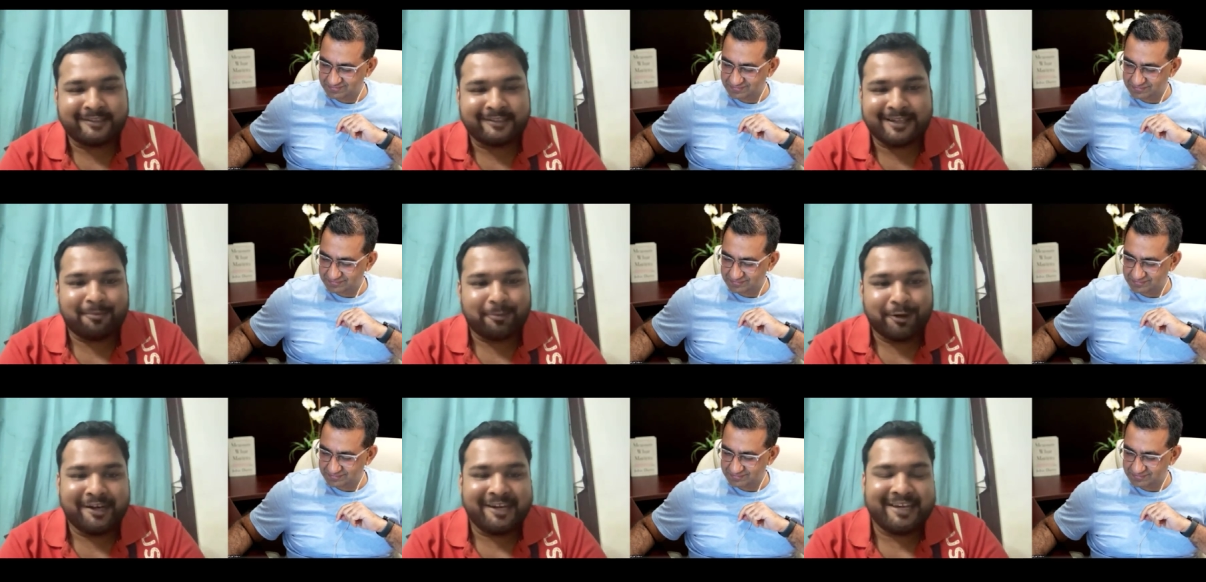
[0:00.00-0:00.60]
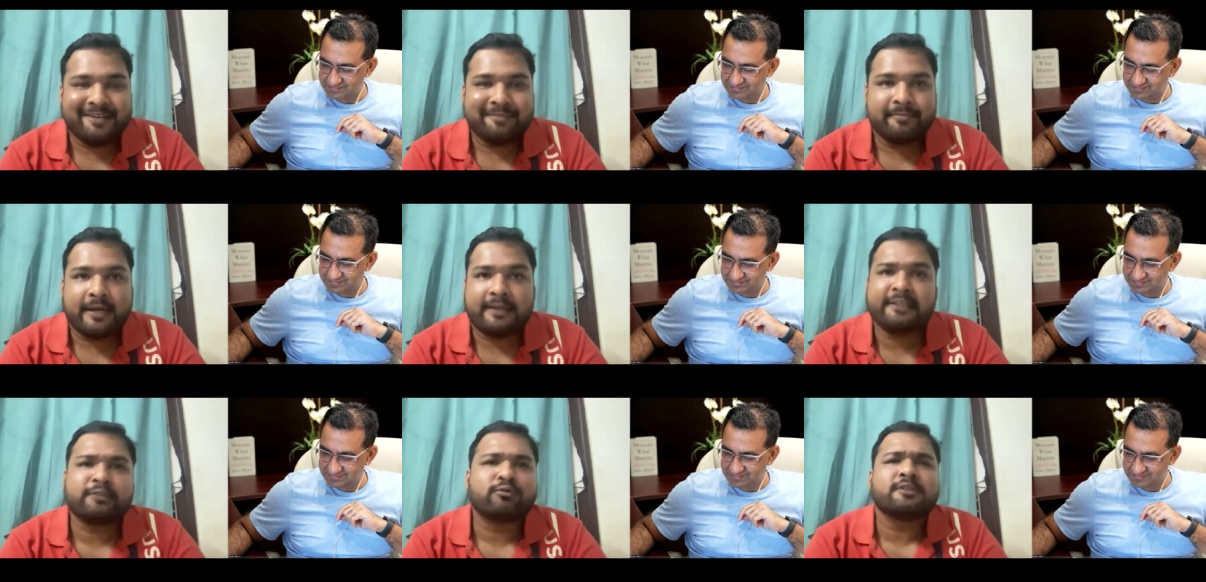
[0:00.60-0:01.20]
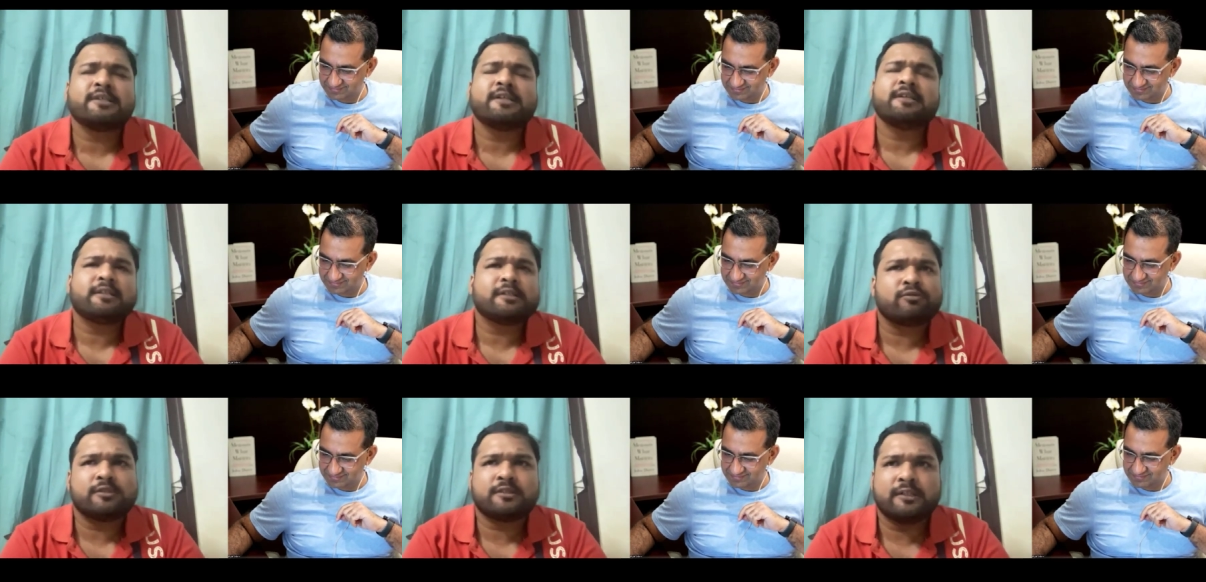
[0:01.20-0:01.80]
Speaker 1: exam on time and this was a
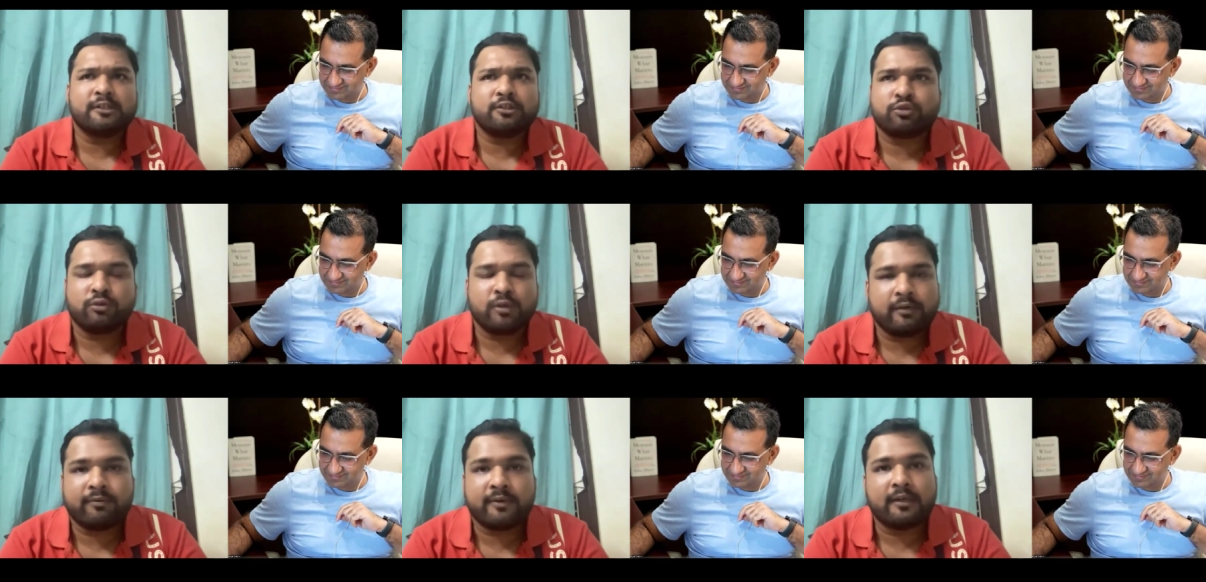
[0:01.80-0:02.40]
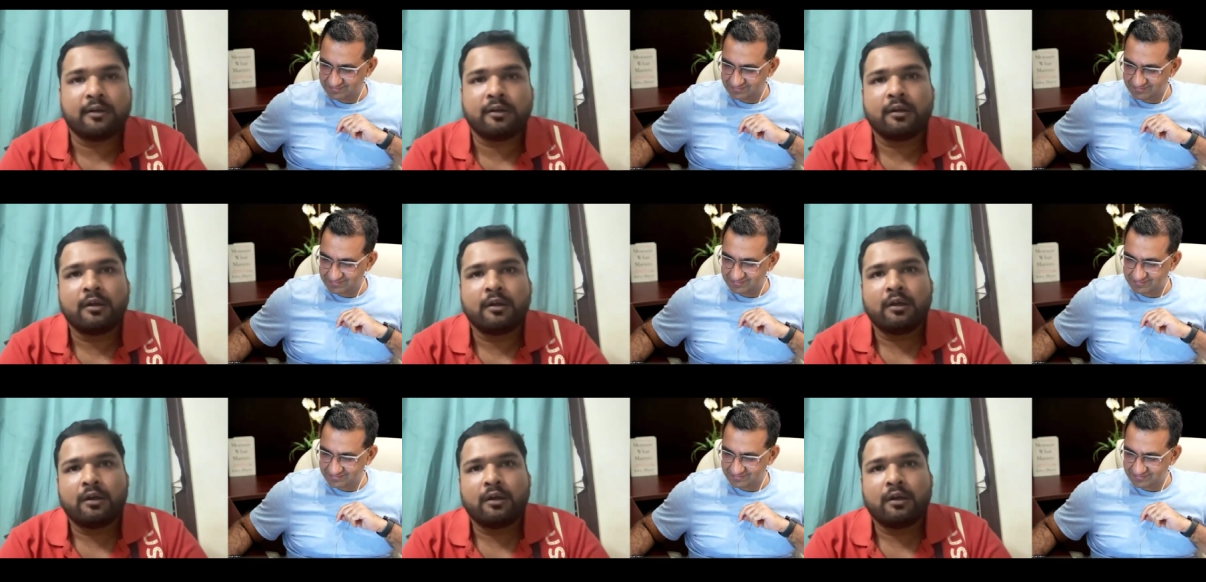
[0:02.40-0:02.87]
this was an issue even